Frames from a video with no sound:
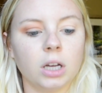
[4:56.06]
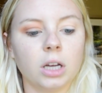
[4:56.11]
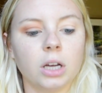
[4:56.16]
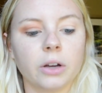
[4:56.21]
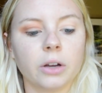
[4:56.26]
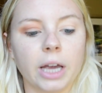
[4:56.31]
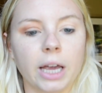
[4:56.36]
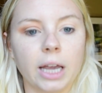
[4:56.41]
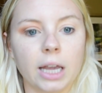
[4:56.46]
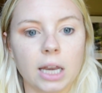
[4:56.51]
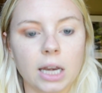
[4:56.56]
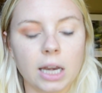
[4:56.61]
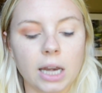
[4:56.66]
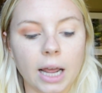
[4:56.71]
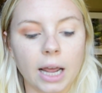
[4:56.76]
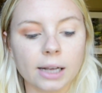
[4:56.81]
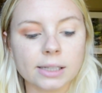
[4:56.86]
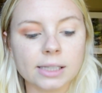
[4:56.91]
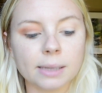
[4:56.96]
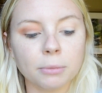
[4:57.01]
Okay,
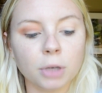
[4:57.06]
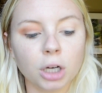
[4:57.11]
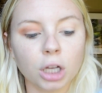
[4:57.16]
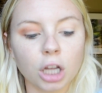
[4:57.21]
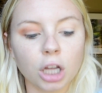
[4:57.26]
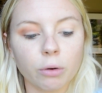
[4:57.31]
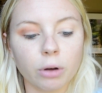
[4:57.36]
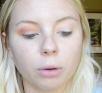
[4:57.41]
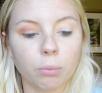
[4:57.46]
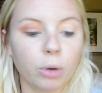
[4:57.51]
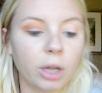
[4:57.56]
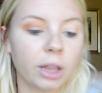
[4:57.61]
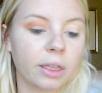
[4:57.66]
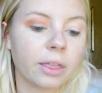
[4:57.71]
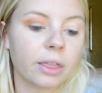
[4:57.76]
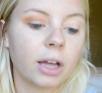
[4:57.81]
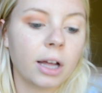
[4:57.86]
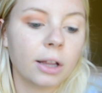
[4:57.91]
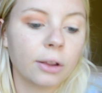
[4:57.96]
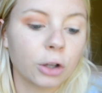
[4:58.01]
next I'm going to go in
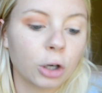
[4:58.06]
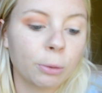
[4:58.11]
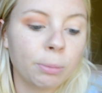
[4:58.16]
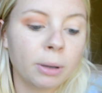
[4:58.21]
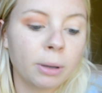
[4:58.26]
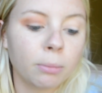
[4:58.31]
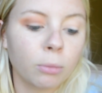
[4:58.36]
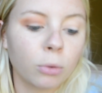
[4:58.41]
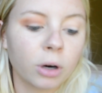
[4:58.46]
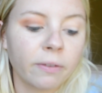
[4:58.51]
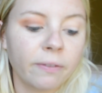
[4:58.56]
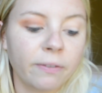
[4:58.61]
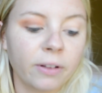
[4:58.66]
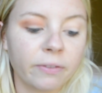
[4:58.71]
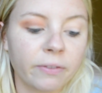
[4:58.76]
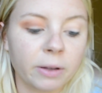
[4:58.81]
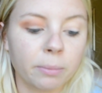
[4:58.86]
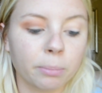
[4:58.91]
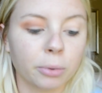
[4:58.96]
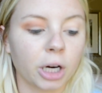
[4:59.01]
with a little bit more
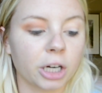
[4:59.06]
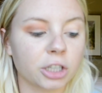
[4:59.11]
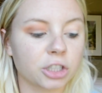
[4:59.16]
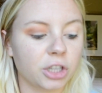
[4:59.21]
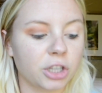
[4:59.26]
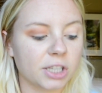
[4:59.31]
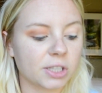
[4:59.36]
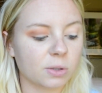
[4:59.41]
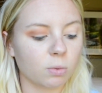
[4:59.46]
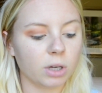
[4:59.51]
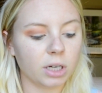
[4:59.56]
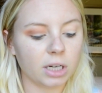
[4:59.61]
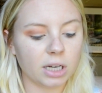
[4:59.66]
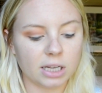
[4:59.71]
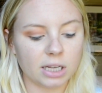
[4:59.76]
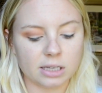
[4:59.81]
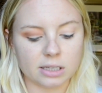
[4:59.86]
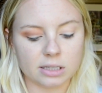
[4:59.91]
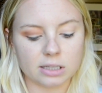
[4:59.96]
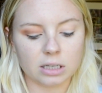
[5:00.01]
fluffy brush. This one
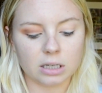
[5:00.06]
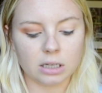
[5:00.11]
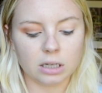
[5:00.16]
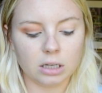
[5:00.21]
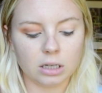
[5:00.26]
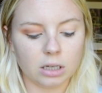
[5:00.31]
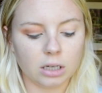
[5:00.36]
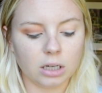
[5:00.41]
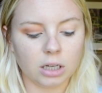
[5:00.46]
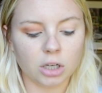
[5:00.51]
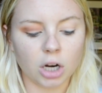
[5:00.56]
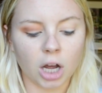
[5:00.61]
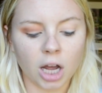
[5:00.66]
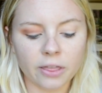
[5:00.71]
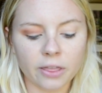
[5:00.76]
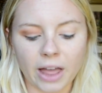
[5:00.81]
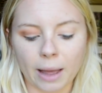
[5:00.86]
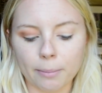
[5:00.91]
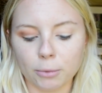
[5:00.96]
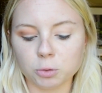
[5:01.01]
is
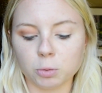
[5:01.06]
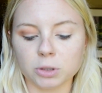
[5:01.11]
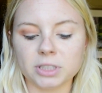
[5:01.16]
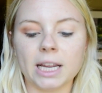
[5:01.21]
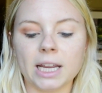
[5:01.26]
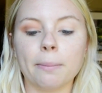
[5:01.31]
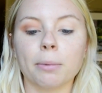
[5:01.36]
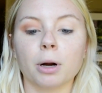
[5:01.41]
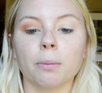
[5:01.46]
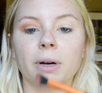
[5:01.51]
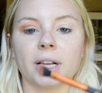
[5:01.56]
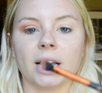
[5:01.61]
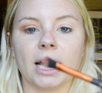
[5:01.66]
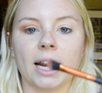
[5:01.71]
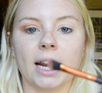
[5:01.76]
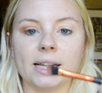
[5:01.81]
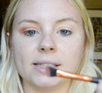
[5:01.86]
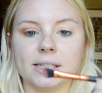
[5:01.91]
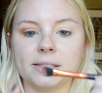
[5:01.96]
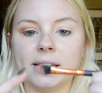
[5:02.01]
not that much more taper, but it
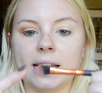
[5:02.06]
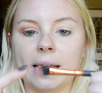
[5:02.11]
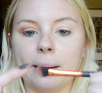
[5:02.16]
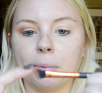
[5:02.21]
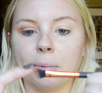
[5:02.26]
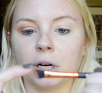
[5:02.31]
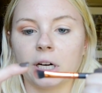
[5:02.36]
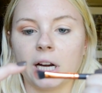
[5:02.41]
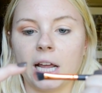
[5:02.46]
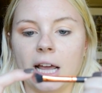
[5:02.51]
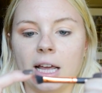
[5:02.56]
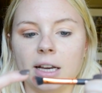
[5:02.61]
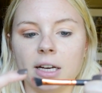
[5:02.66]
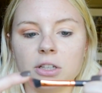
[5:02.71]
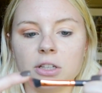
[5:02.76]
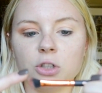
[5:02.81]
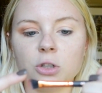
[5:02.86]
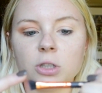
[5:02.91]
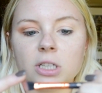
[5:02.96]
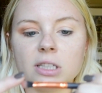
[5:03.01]
kind of has a tapered end,
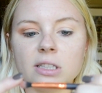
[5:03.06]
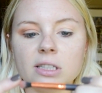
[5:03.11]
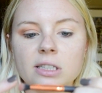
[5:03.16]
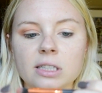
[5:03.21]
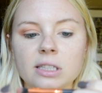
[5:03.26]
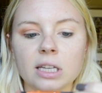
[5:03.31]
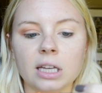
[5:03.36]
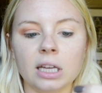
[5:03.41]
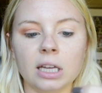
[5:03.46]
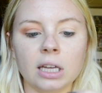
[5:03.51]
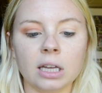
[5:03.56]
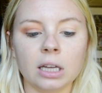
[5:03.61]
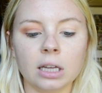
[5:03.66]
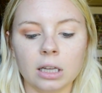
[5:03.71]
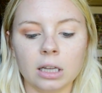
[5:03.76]
as you can see.